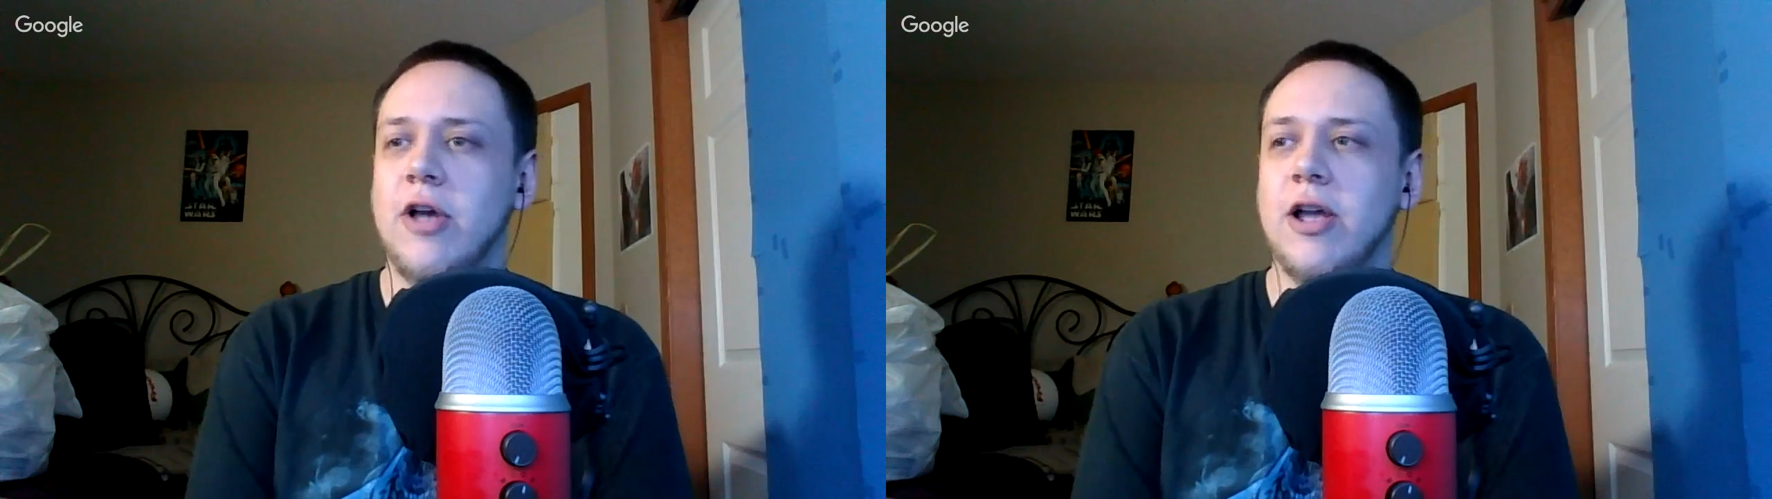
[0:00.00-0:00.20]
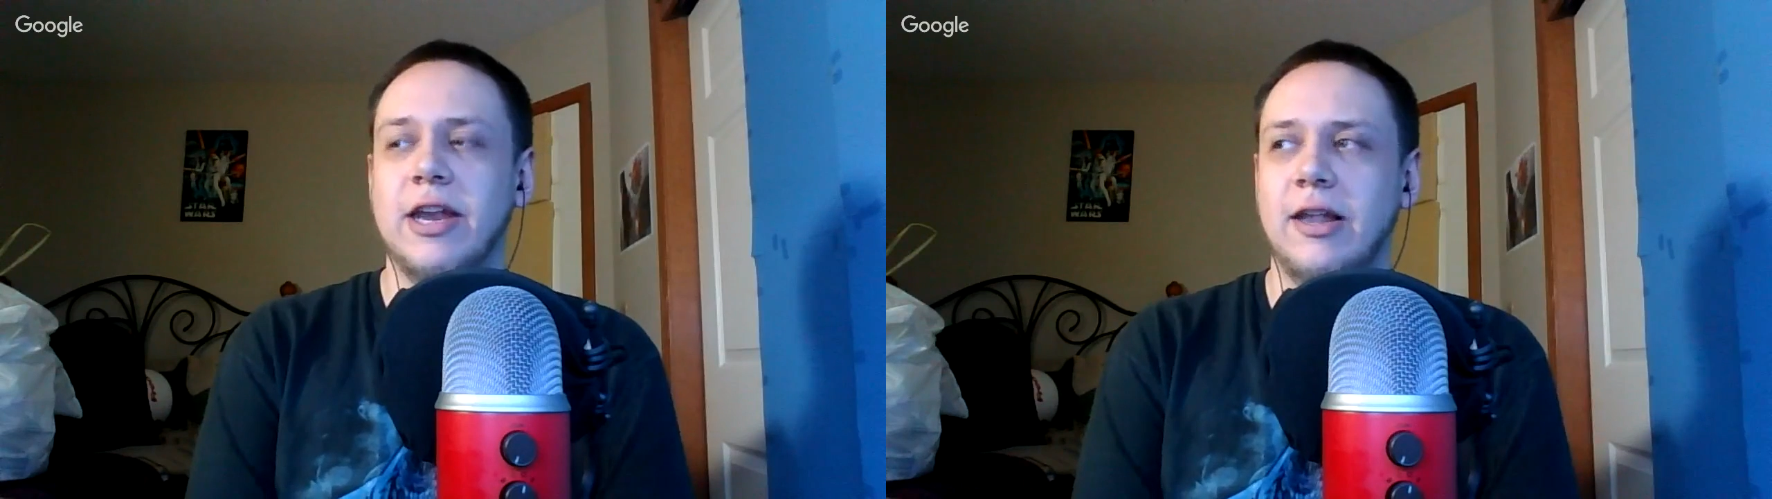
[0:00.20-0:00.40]

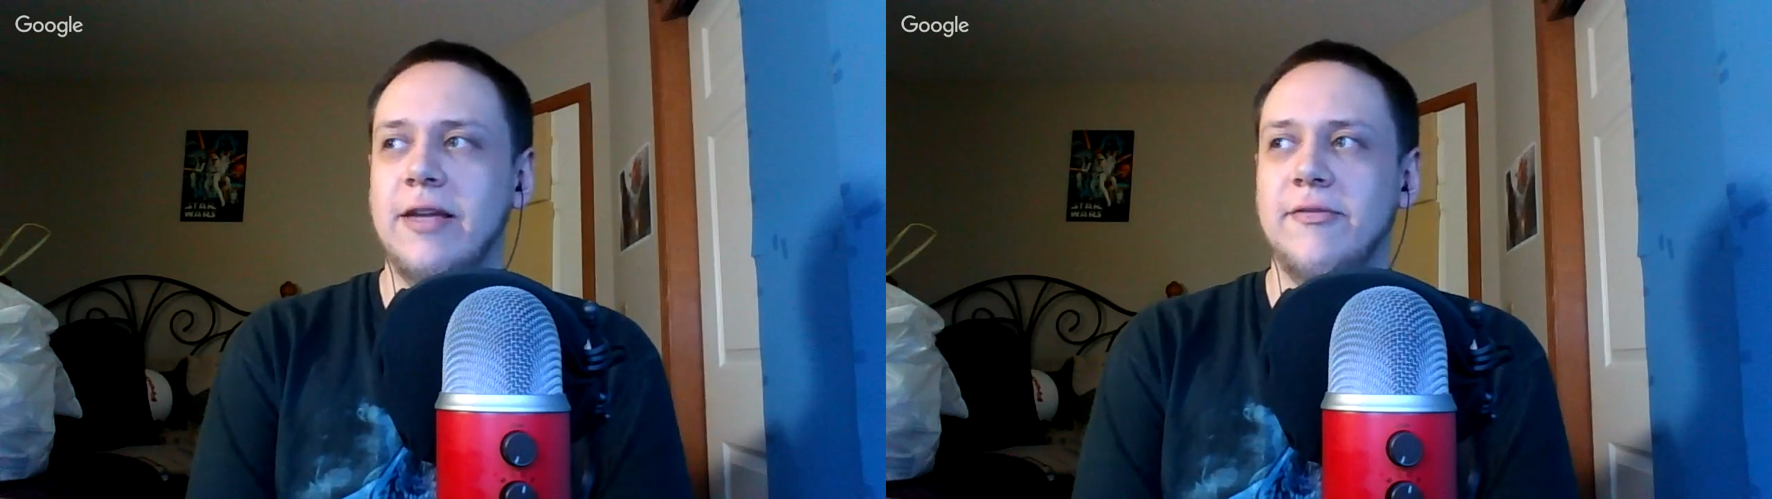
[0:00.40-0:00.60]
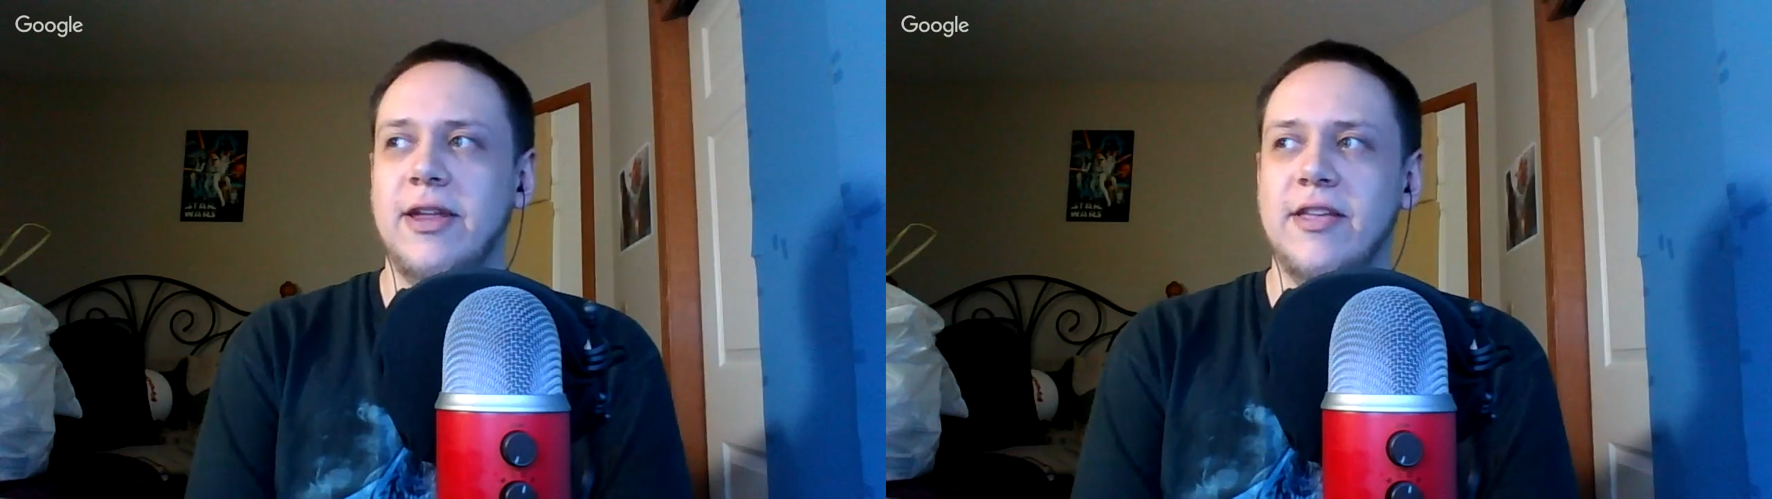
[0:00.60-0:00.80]
fucking
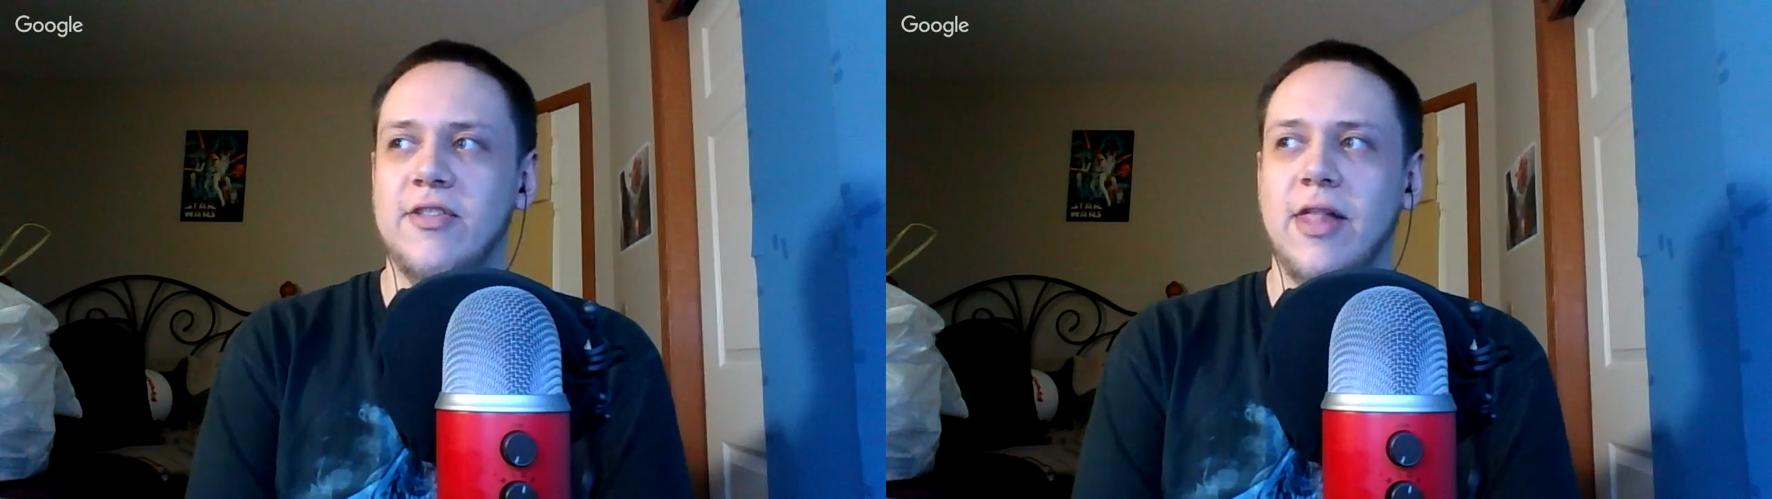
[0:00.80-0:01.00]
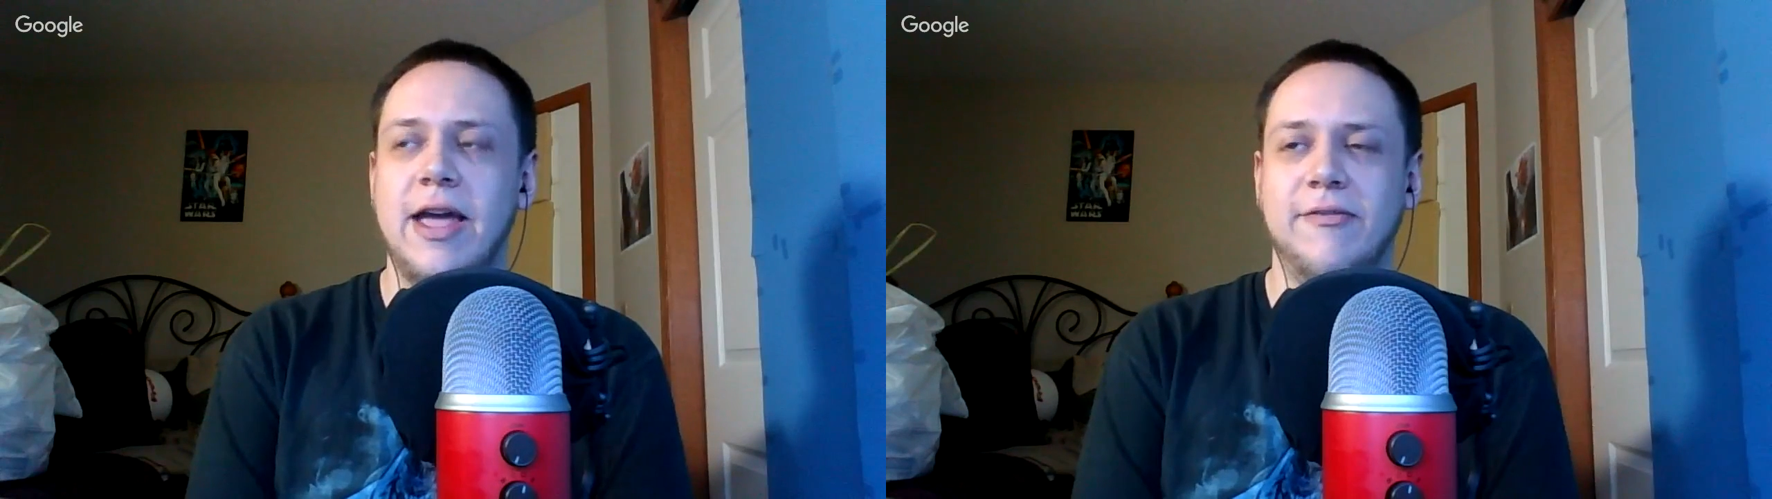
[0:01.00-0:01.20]
living
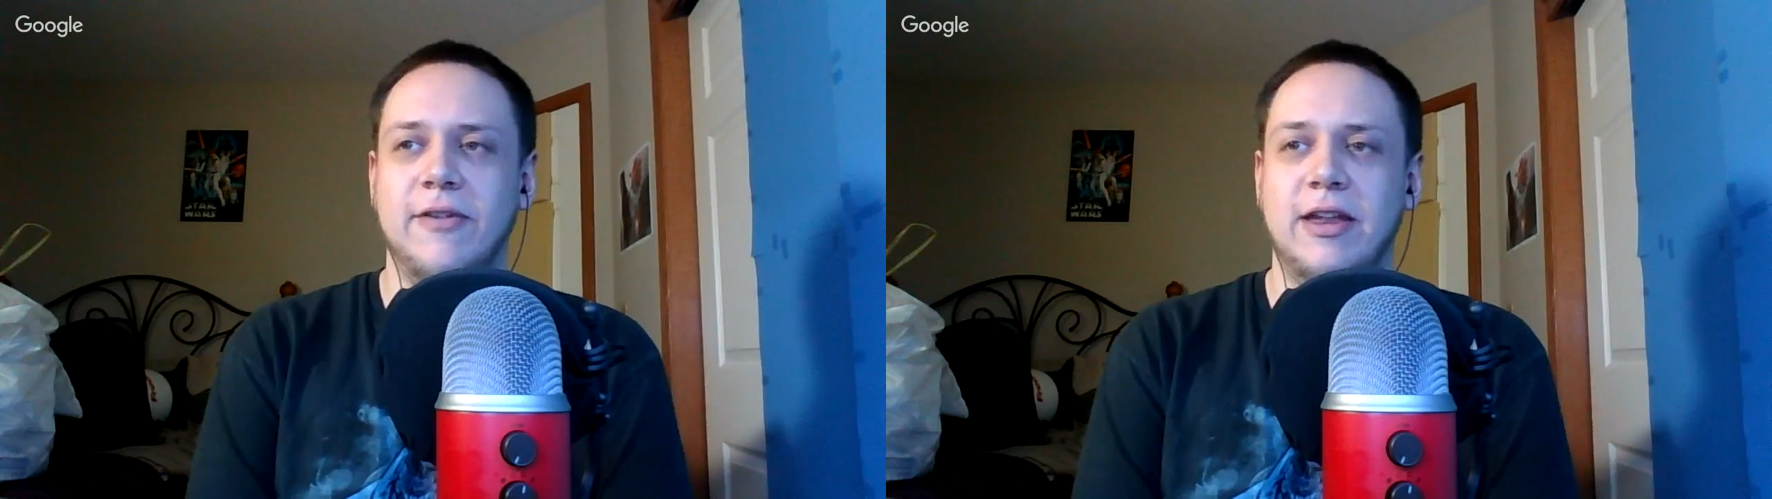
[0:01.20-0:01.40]
his life,